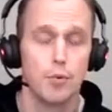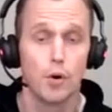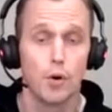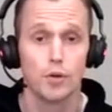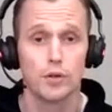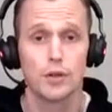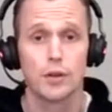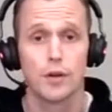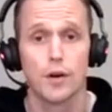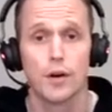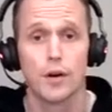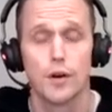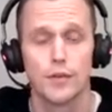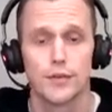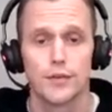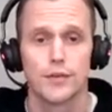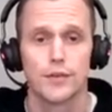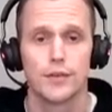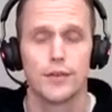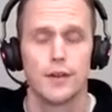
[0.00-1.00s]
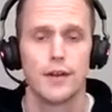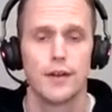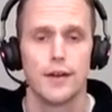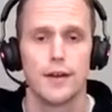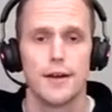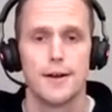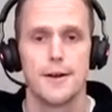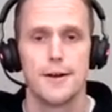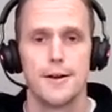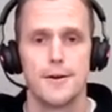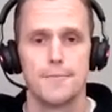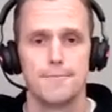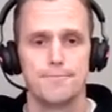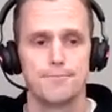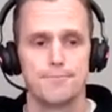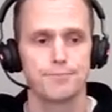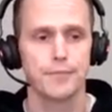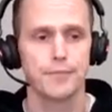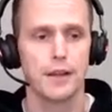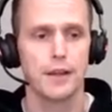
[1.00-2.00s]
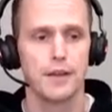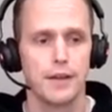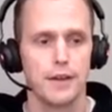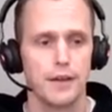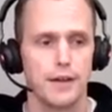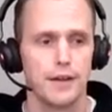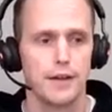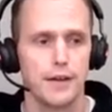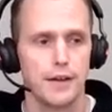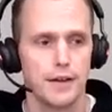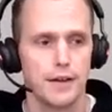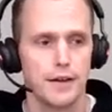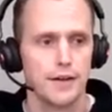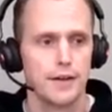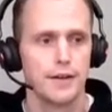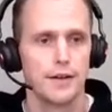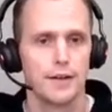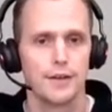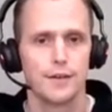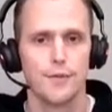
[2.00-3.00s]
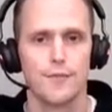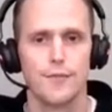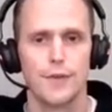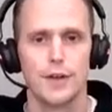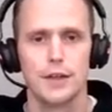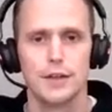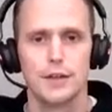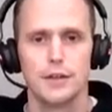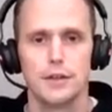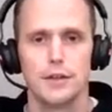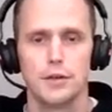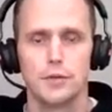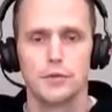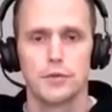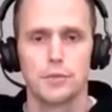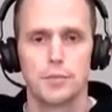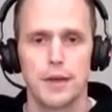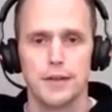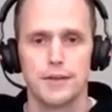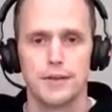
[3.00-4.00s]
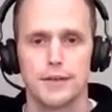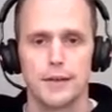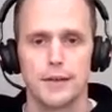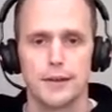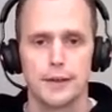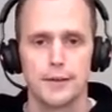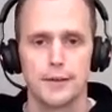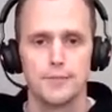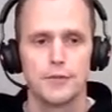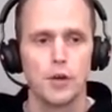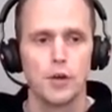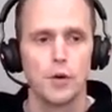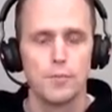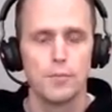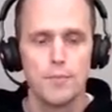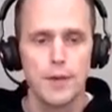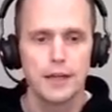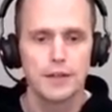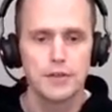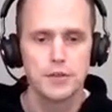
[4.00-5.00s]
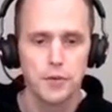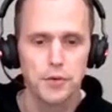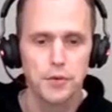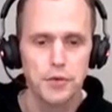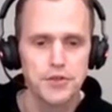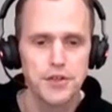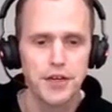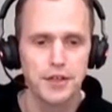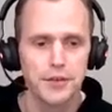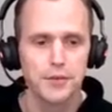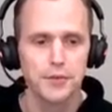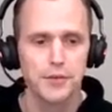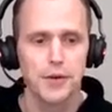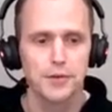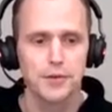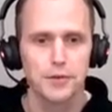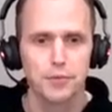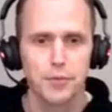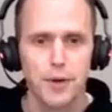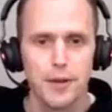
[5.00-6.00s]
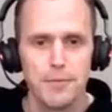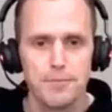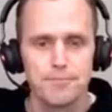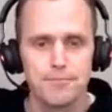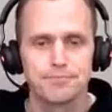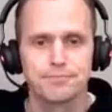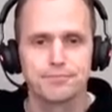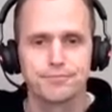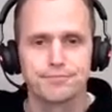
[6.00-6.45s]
podcast venues, basically. So make sure to check those out as well.